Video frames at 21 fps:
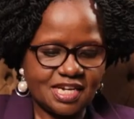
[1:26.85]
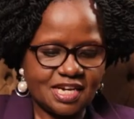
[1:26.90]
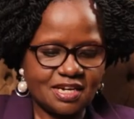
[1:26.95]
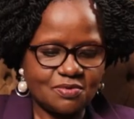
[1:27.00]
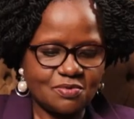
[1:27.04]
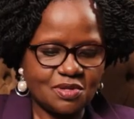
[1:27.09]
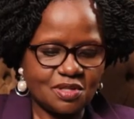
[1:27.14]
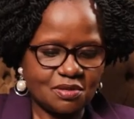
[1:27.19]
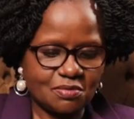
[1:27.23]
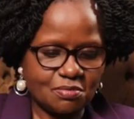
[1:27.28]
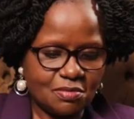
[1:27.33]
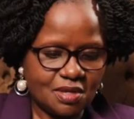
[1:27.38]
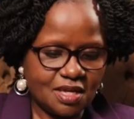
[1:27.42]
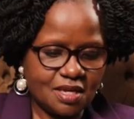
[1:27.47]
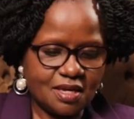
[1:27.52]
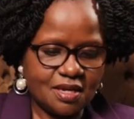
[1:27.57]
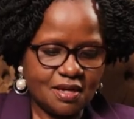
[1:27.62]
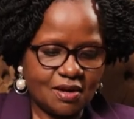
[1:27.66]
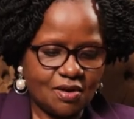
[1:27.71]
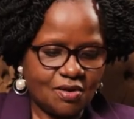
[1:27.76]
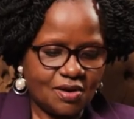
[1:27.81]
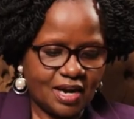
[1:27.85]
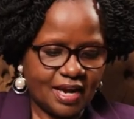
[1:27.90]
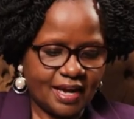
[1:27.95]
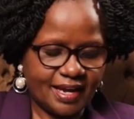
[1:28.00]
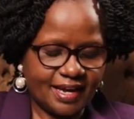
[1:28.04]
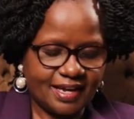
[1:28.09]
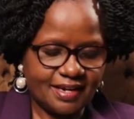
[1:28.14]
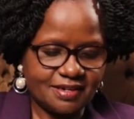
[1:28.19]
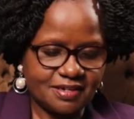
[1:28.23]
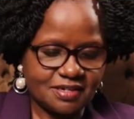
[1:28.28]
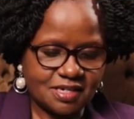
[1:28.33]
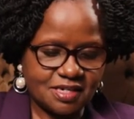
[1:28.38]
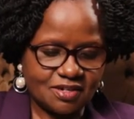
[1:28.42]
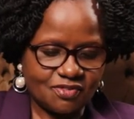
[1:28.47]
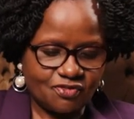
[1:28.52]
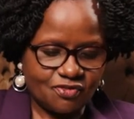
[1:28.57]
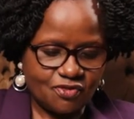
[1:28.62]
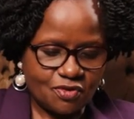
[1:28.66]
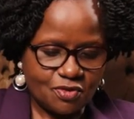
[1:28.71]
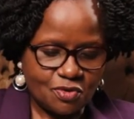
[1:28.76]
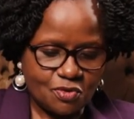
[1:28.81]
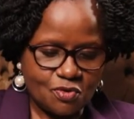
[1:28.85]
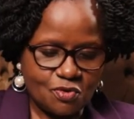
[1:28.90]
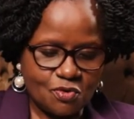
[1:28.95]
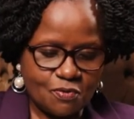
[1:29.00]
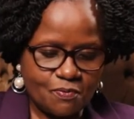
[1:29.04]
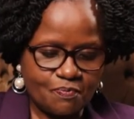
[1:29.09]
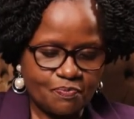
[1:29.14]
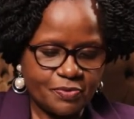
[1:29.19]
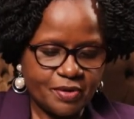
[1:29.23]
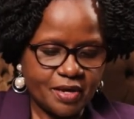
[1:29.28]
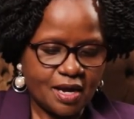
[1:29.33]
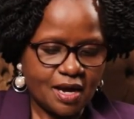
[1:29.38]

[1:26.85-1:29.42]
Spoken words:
turn with me or I can read for you